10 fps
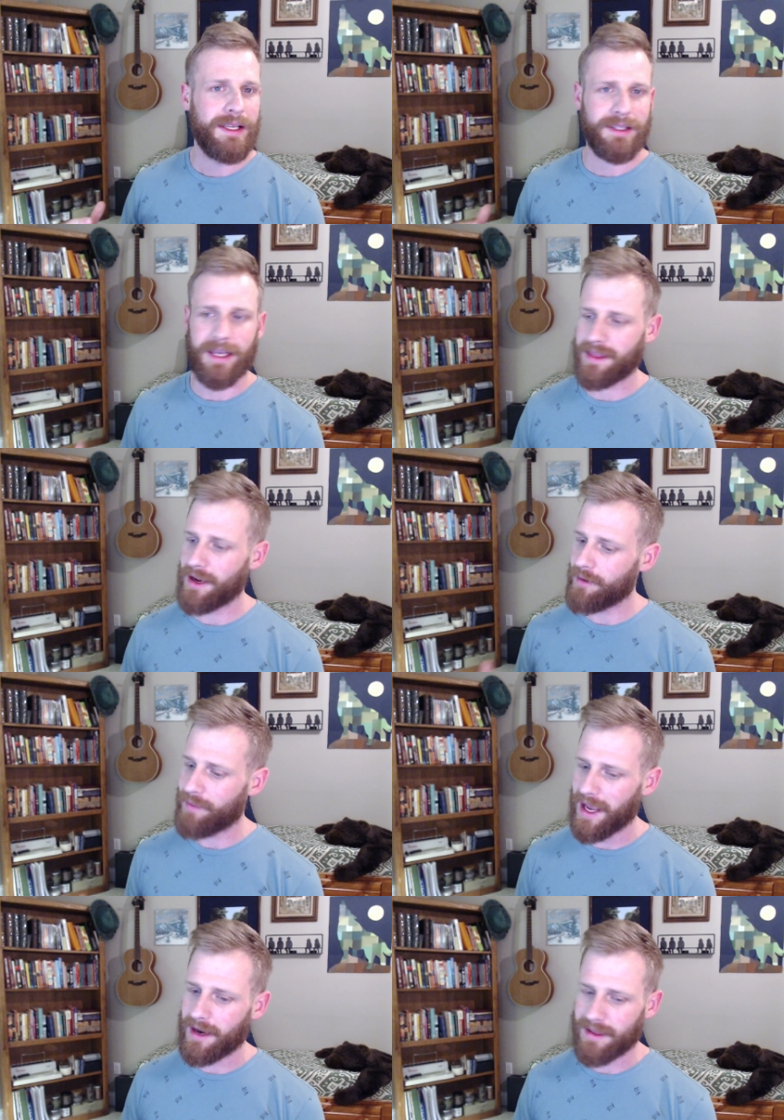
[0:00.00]
Like they're a
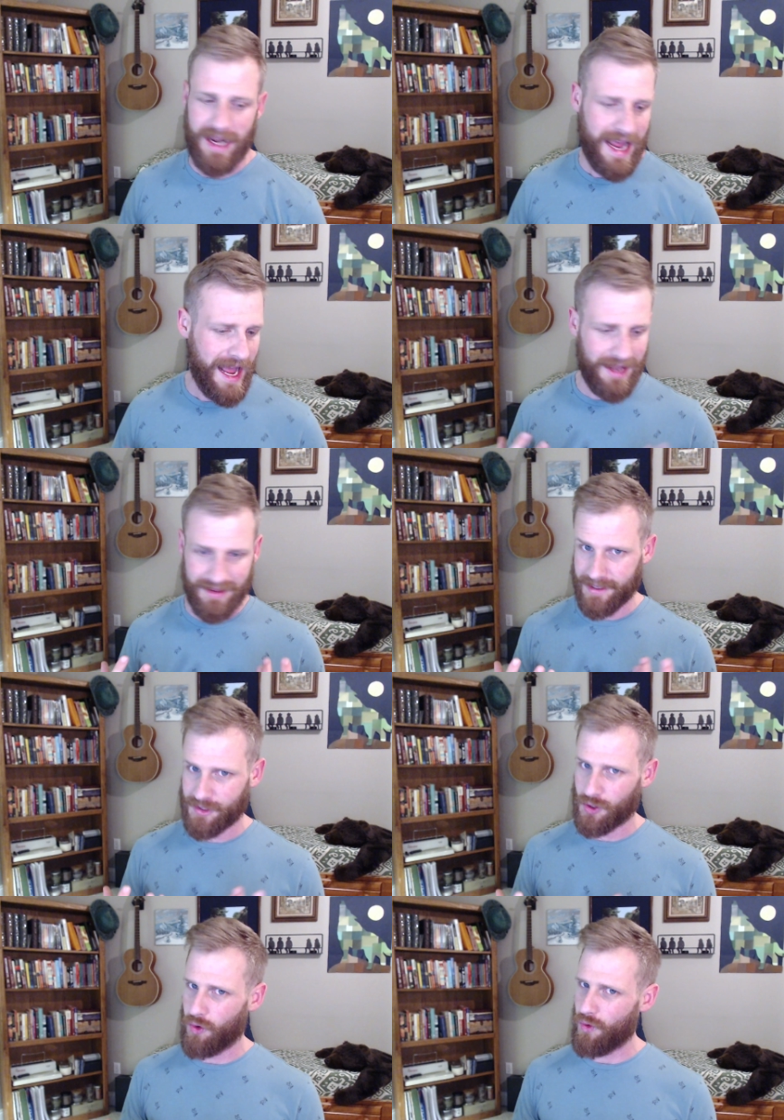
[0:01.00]
band that had this
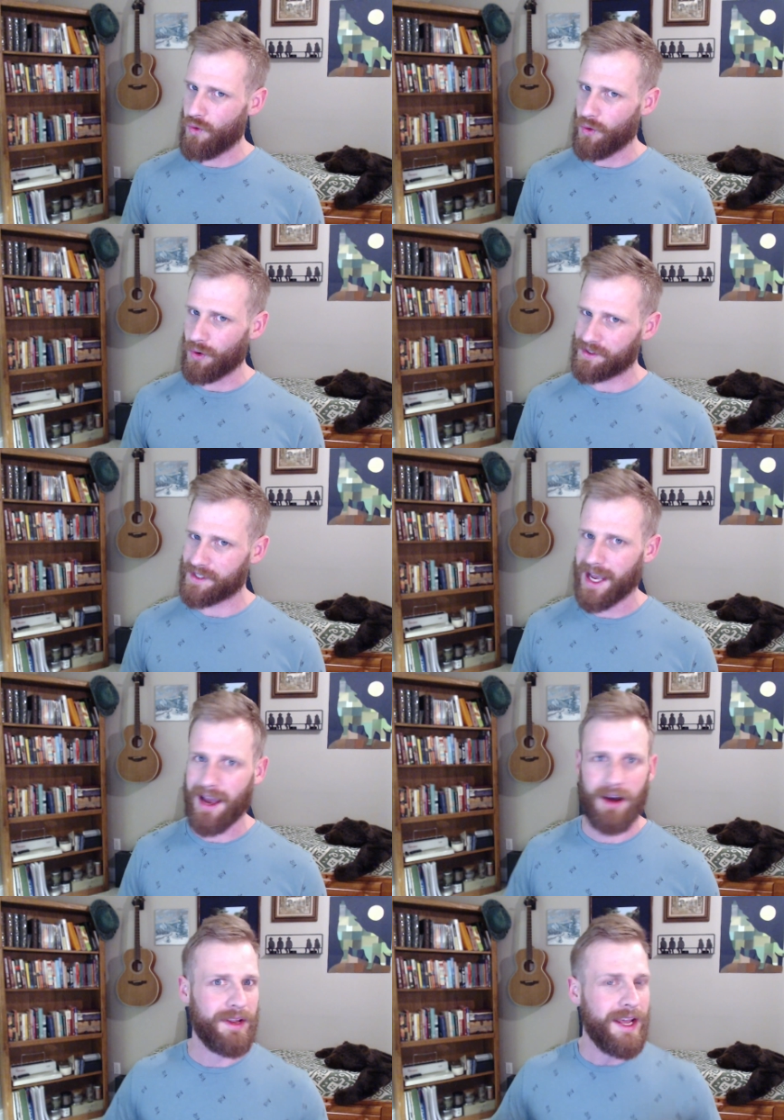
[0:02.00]
cool
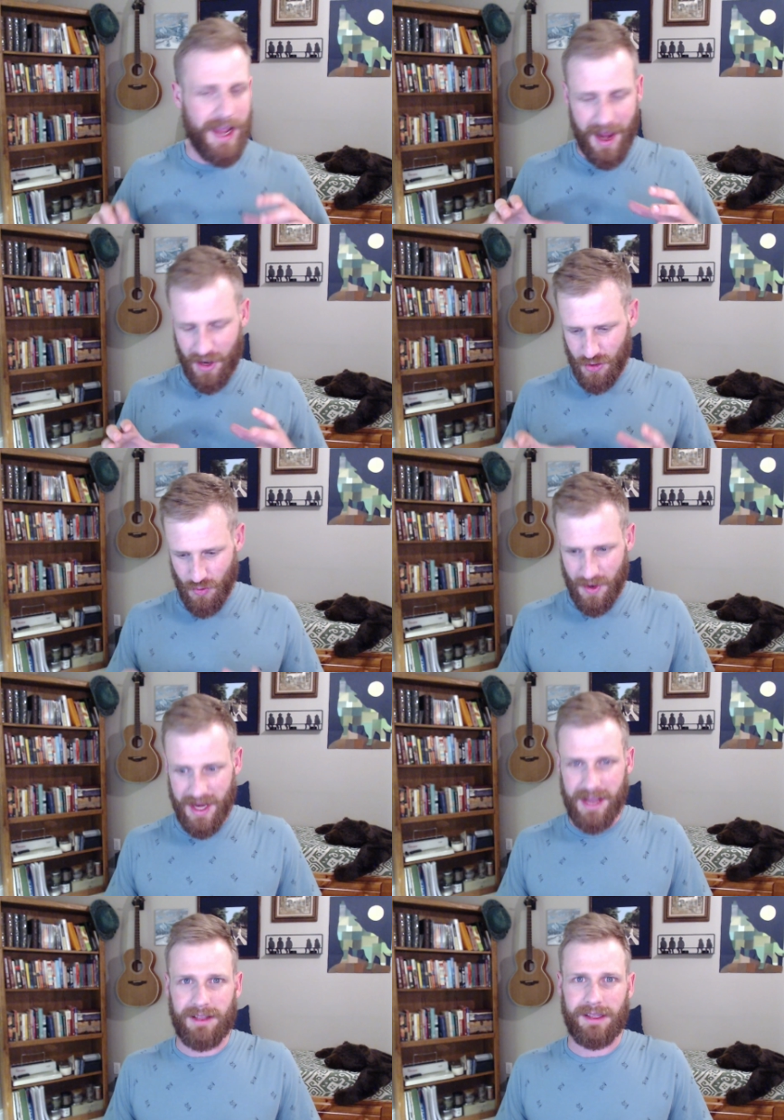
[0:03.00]
sound and a
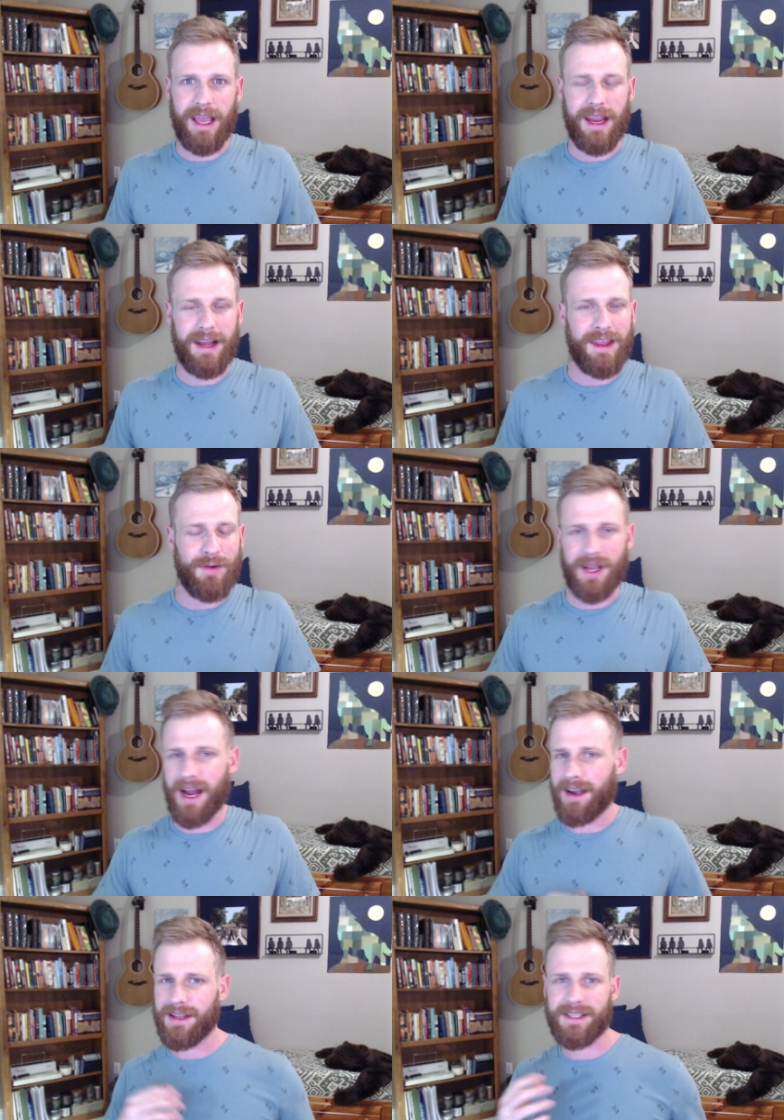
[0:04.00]
unique lane. They were
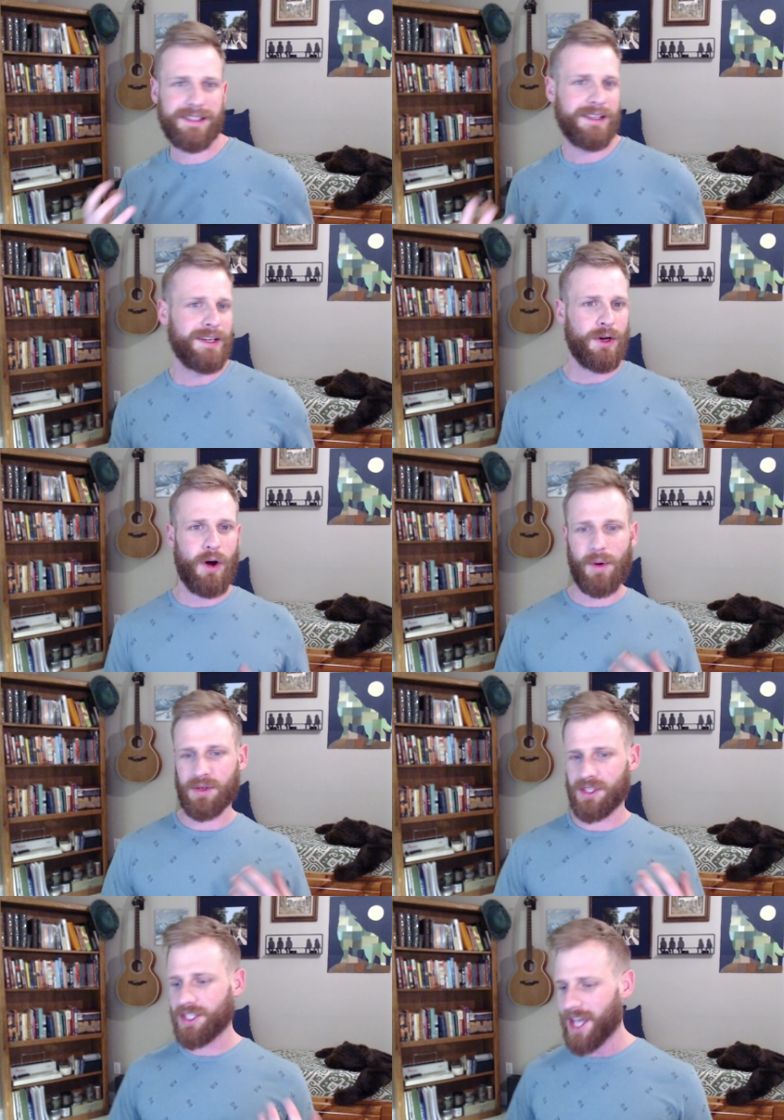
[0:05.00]
kind of this
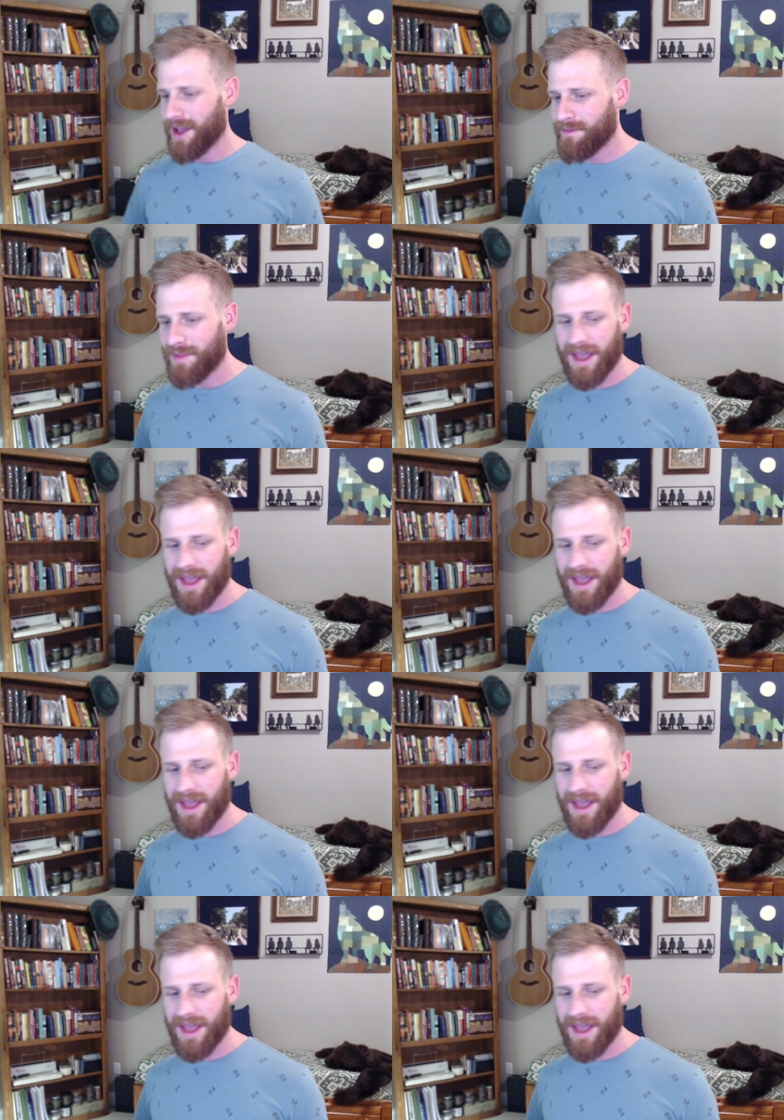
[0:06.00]
almost jam